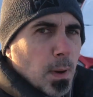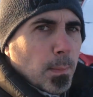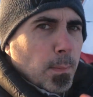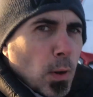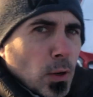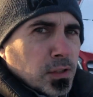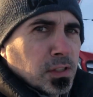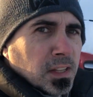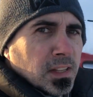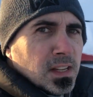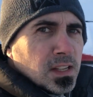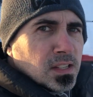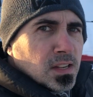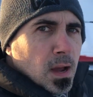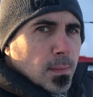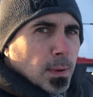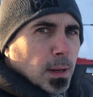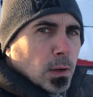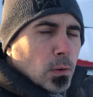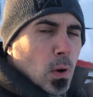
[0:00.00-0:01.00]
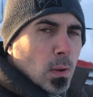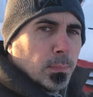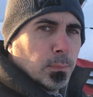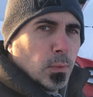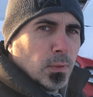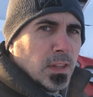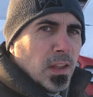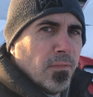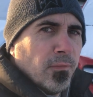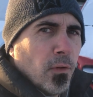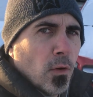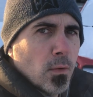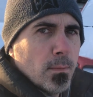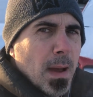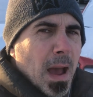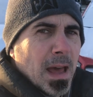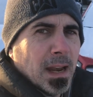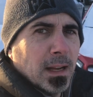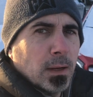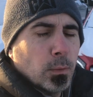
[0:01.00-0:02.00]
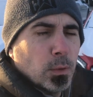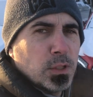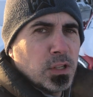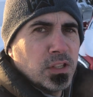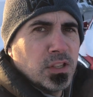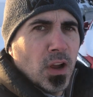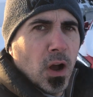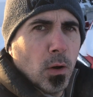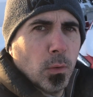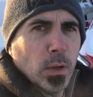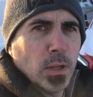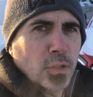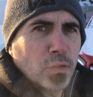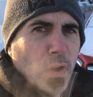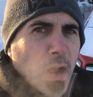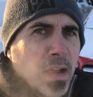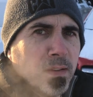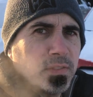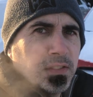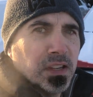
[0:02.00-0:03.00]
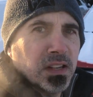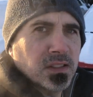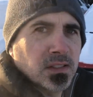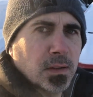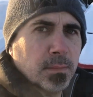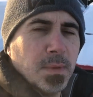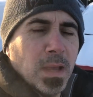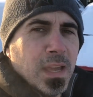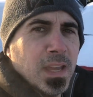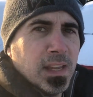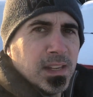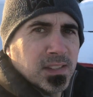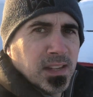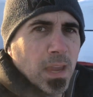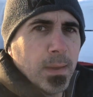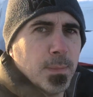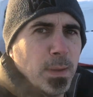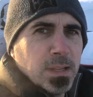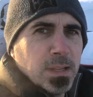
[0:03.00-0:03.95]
But most of these come equipped with the 4MATIC, which is the all-wheel drive system, same